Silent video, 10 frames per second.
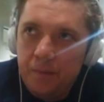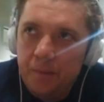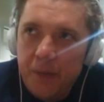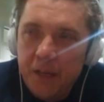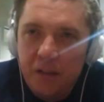
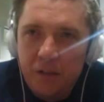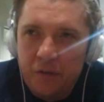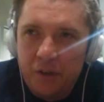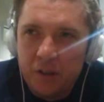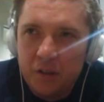big
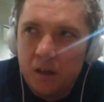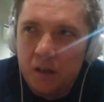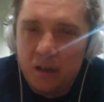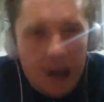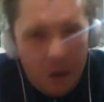difference?
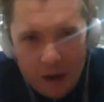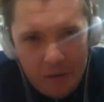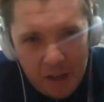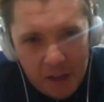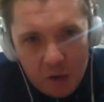Now, I
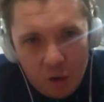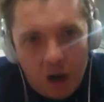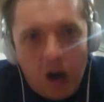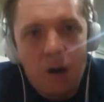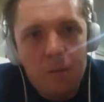think your
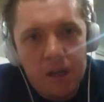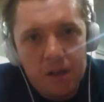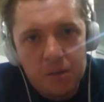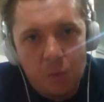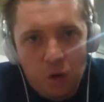army
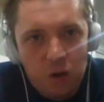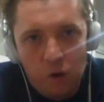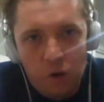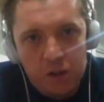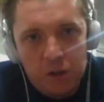is more
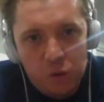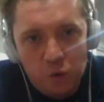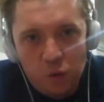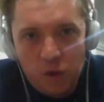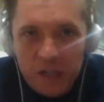closer
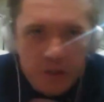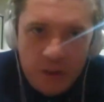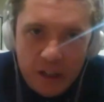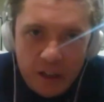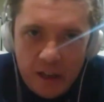to
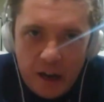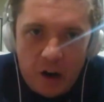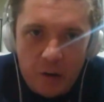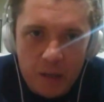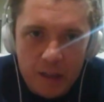Israeli
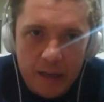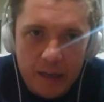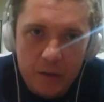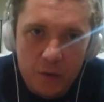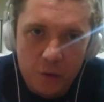army than
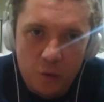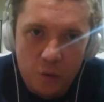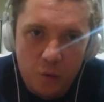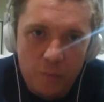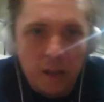to
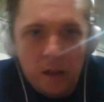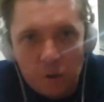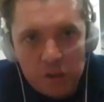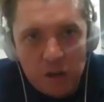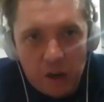mm.
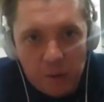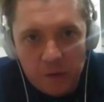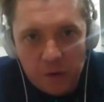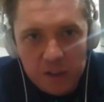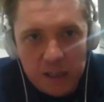Belarus army,
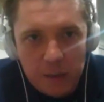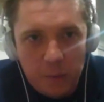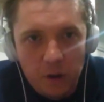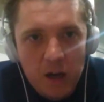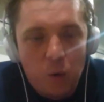for
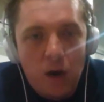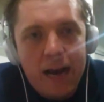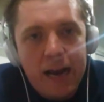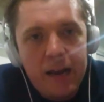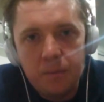example.
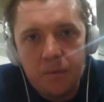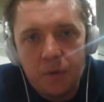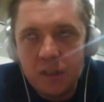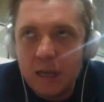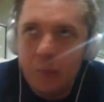Why, for
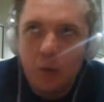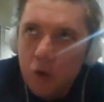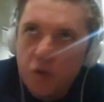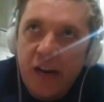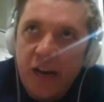example,
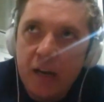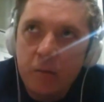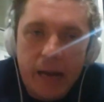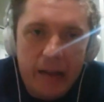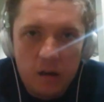Ukrainian
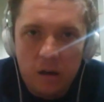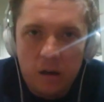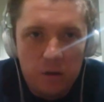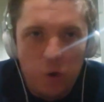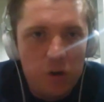men
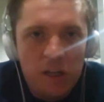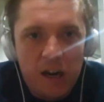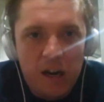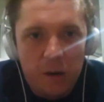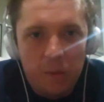don't
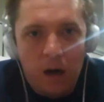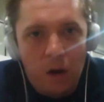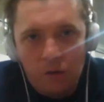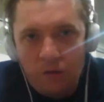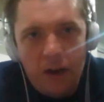care
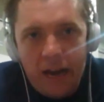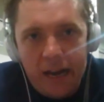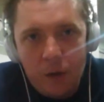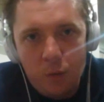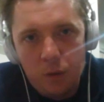about
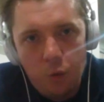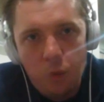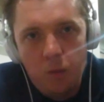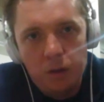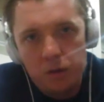fighting with
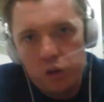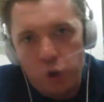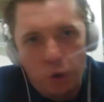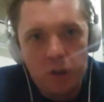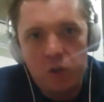women
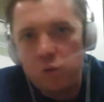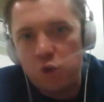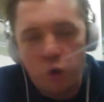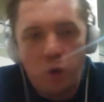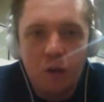shoulder to
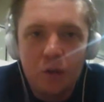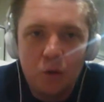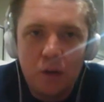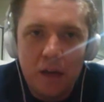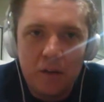shoulder
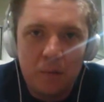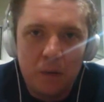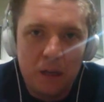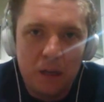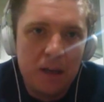together,
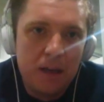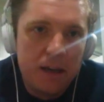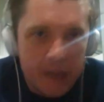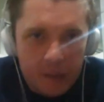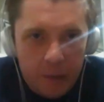but
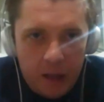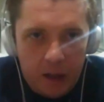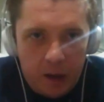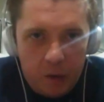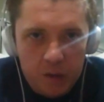in
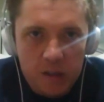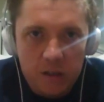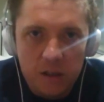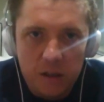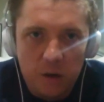Belarus,
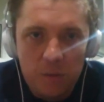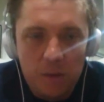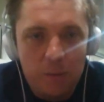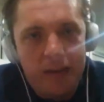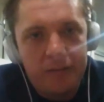you know,
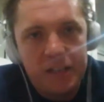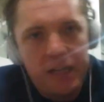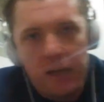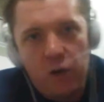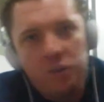people have
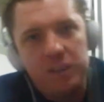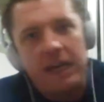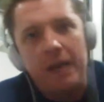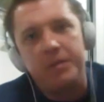stereotypes